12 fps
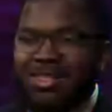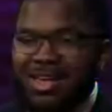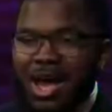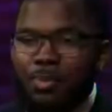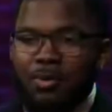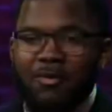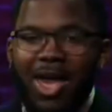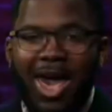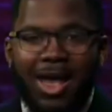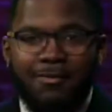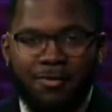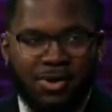type of
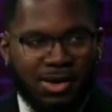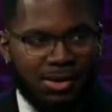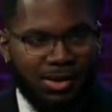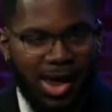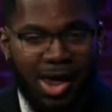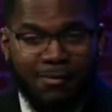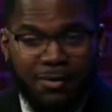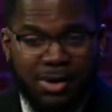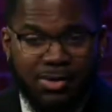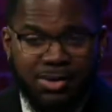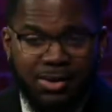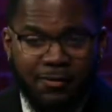advoc-
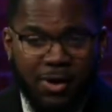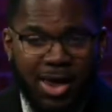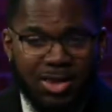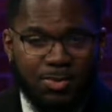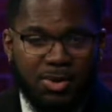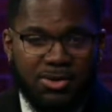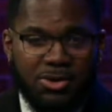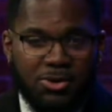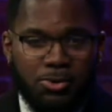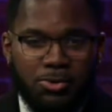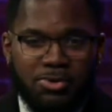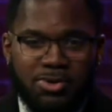advocacy for
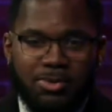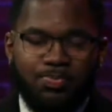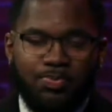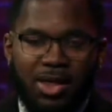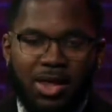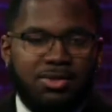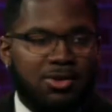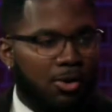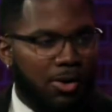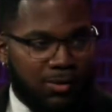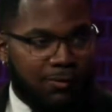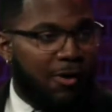HBCUs it's all
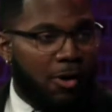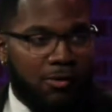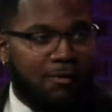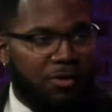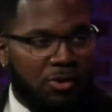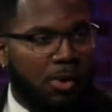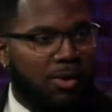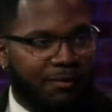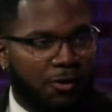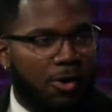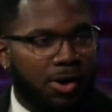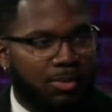it's very few and
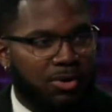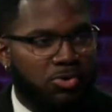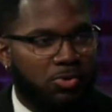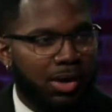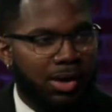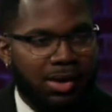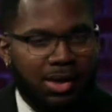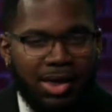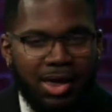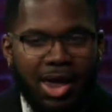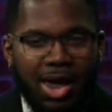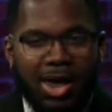far in between.
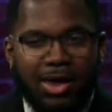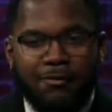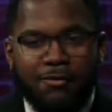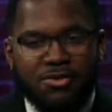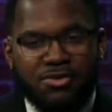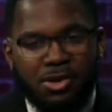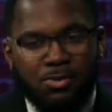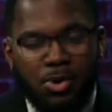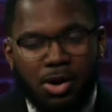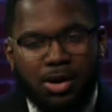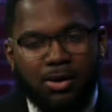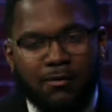And for
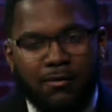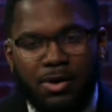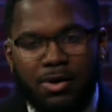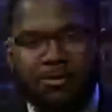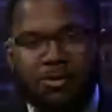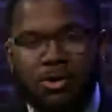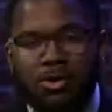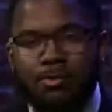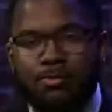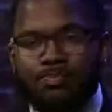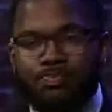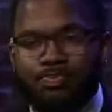someone of of
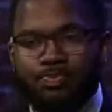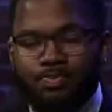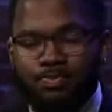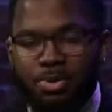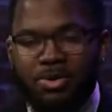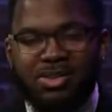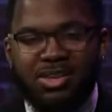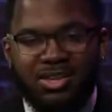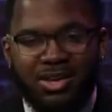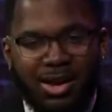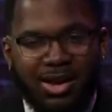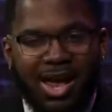your
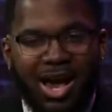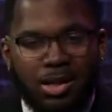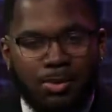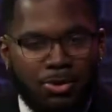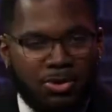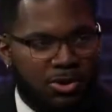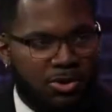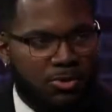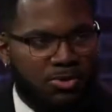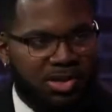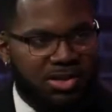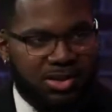position and caliber to do
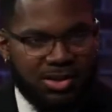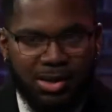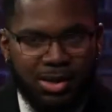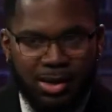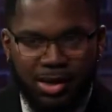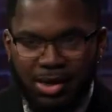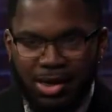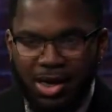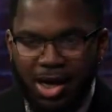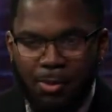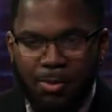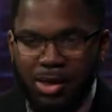such a thing,
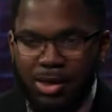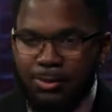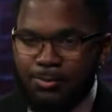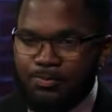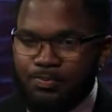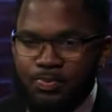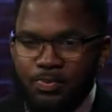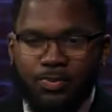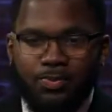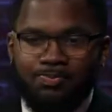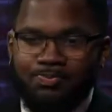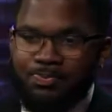I mean,
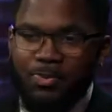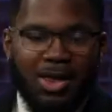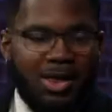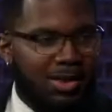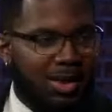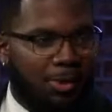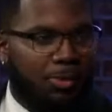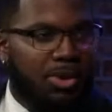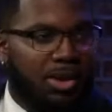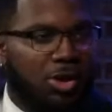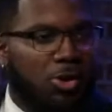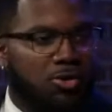it it
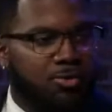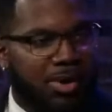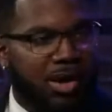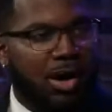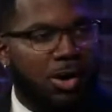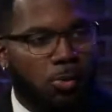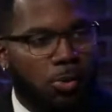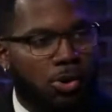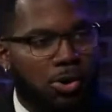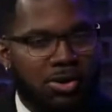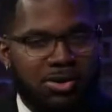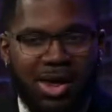really goes beyond
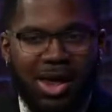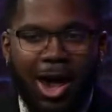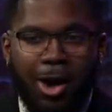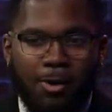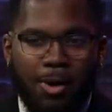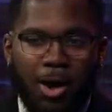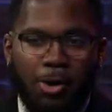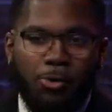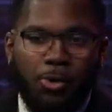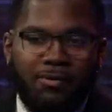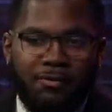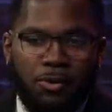words how how
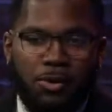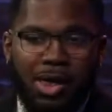grateful